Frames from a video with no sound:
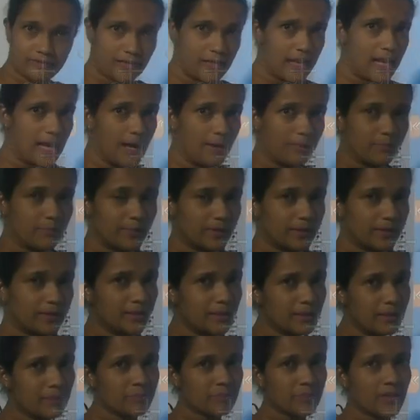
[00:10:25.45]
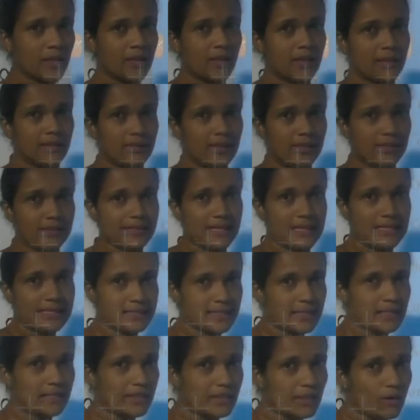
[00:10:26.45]
will happen. The
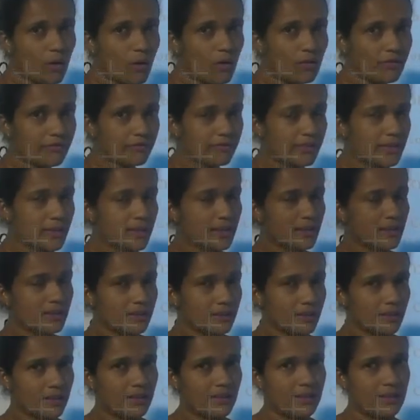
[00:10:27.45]
density of the